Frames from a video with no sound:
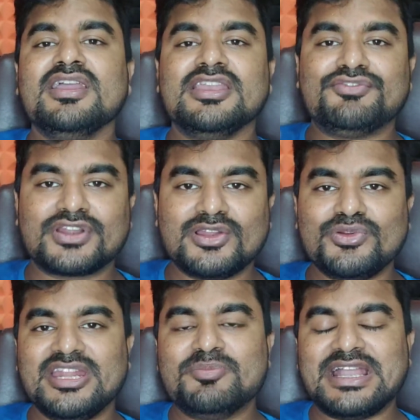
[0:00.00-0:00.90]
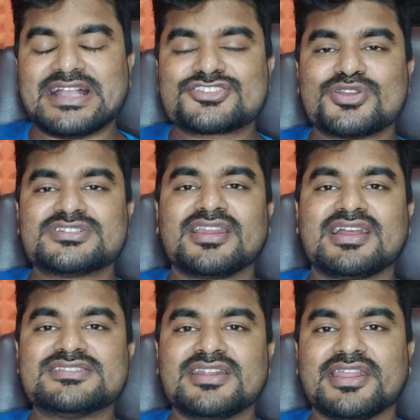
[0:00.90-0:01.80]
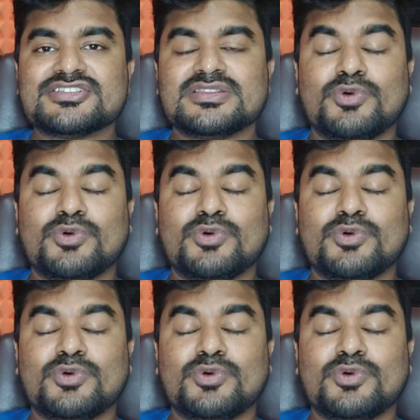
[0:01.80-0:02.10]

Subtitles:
If at all you need my astrological consultation,